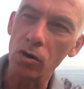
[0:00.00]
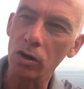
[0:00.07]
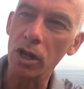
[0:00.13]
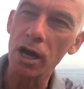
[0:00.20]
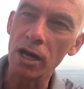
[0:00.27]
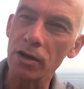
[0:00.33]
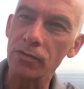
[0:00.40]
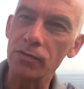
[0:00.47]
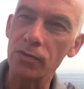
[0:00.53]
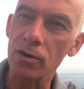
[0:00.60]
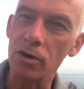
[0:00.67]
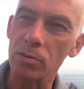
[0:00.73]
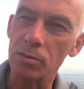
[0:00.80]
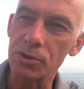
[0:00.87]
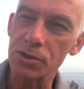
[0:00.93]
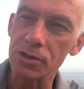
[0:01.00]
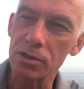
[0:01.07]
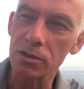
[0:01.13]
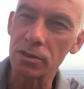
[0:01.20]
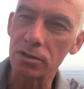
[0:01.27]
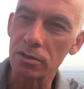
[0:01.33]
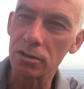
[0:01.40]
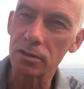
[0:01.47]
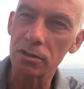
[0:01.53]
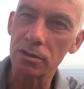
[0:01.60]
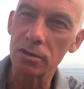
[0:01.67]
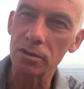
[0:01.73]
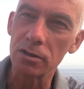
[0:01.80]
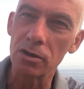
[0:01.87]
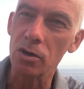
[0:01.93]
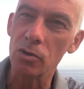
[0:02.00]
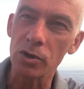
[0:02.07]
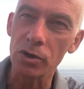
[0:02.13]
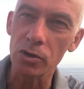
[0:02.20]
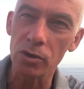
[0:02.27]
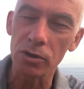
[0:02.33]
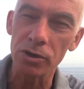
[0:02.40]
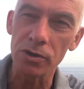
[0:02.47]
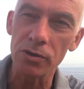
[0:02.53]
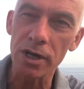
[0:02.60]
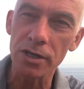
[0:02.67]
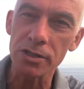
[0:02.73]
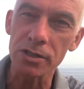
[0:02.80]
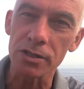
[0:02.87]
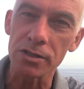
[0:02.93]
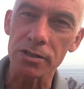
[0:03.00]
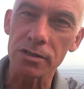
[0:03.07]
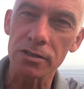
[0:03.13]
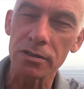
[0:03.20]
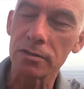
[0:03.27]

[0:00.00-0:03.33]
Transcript: life forms go in all directions.